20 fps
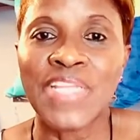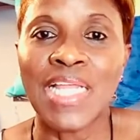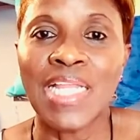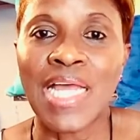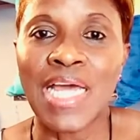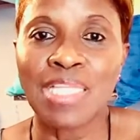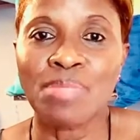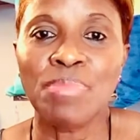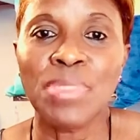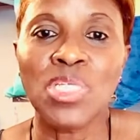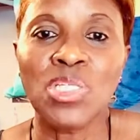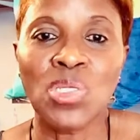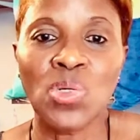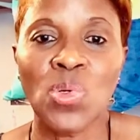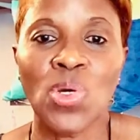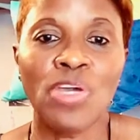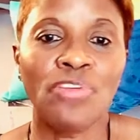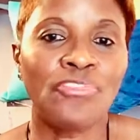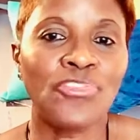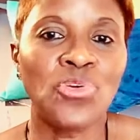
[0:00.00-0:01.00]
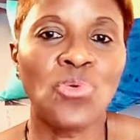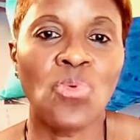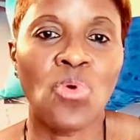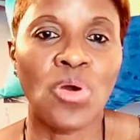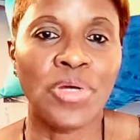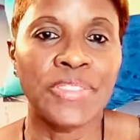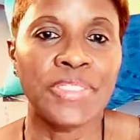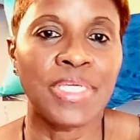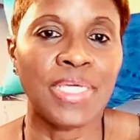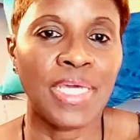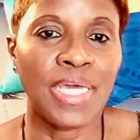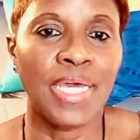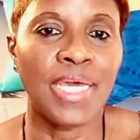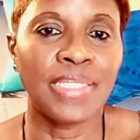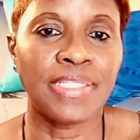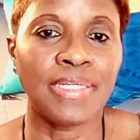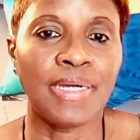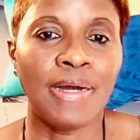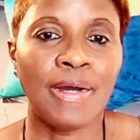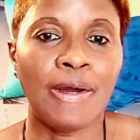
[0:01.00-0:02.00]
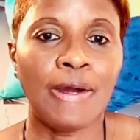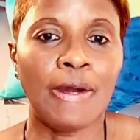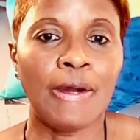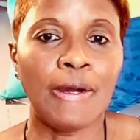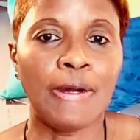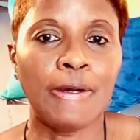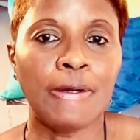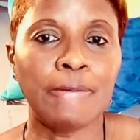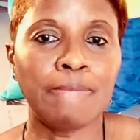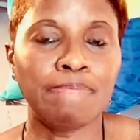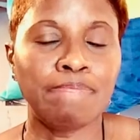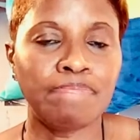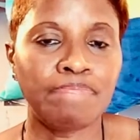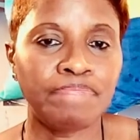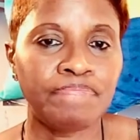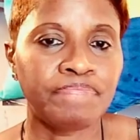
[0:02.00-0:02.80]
Let me know if you want to get a, um,